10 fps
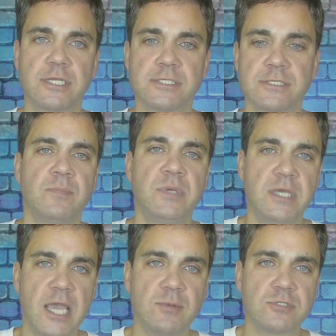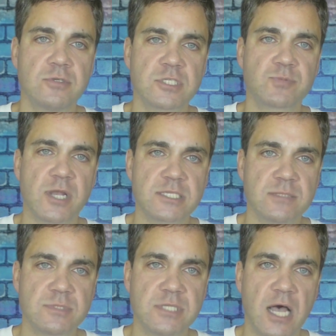It's being able to express
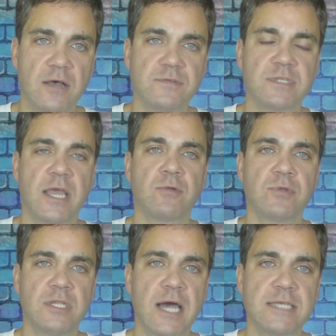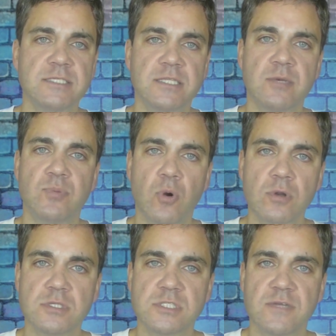themselves and realizing the
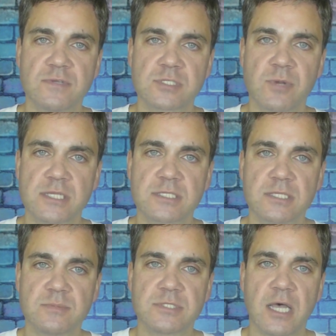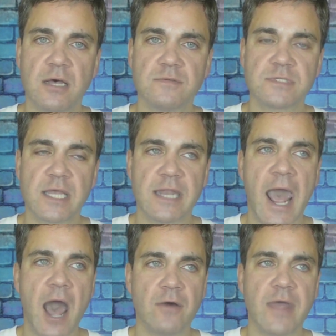importance of expressing themselves and
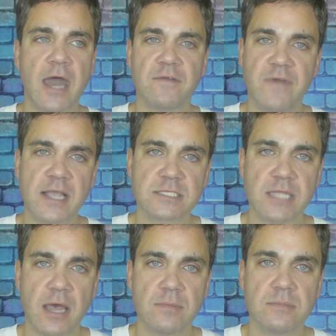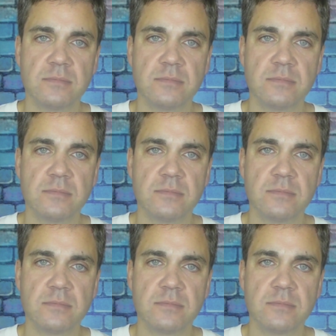how that affects them.